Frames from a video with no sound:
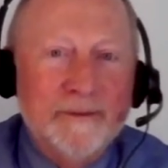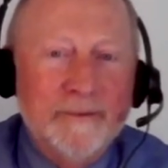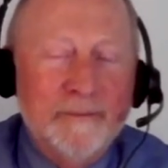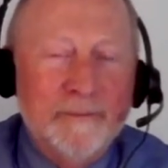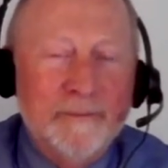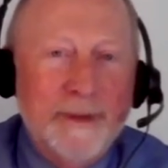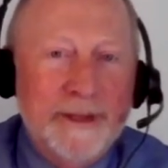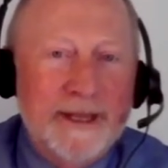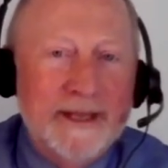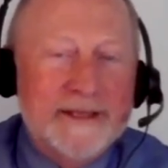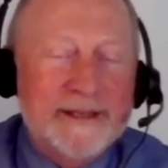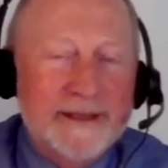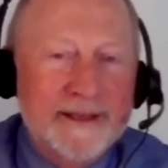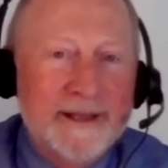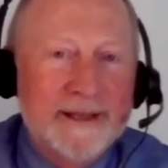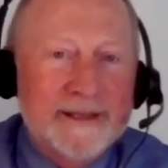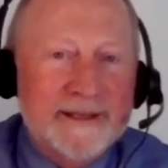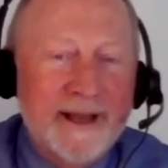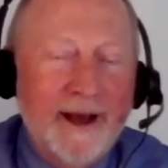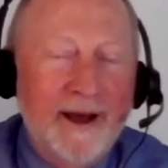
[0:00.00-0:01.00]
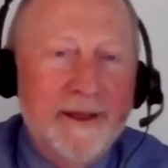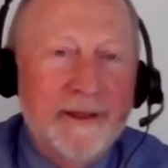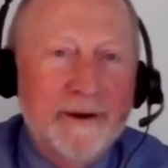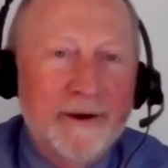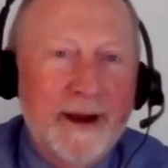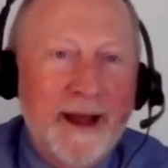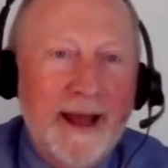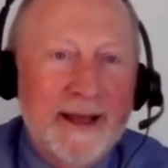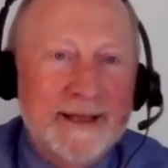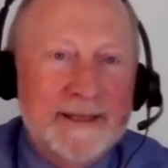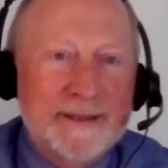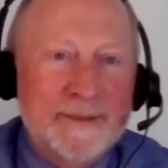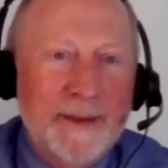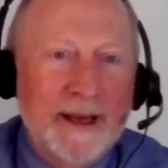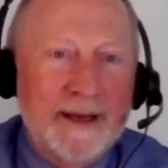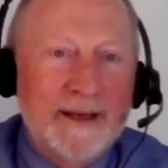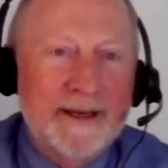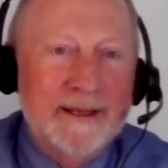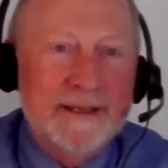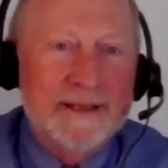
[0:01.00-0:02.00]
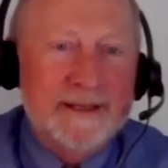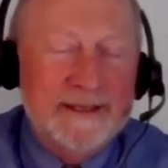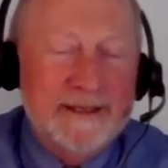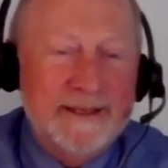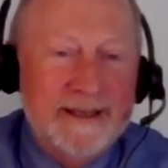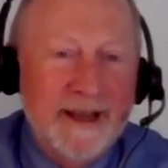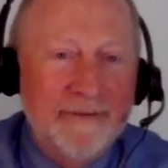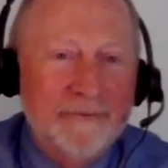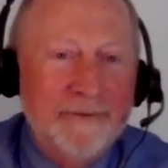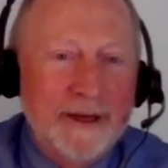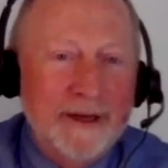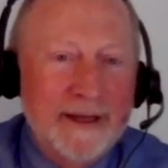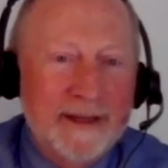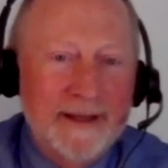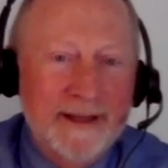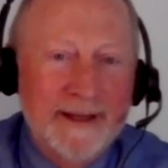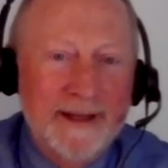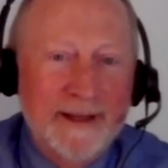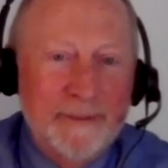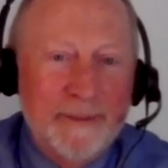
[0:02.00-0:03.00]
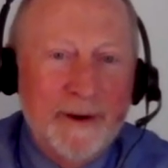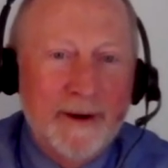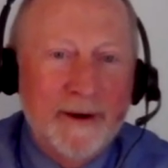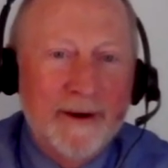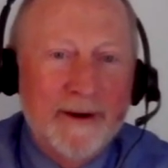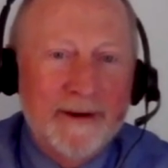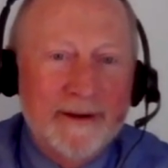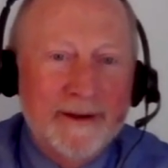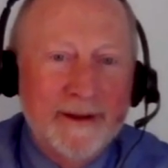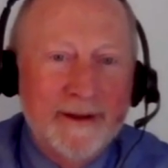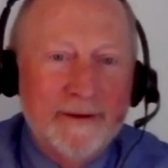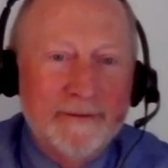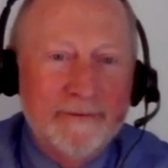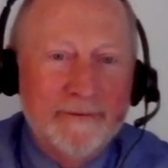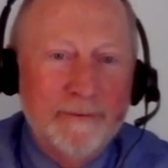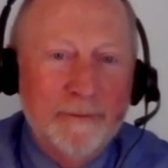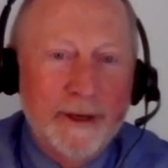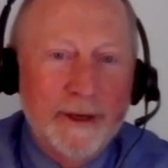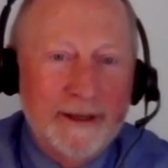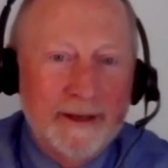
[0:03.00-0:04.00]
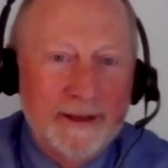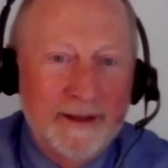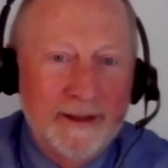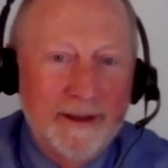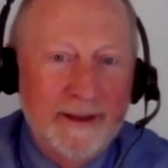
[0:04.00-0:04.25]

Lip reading: But this other aspect is definitely a part of what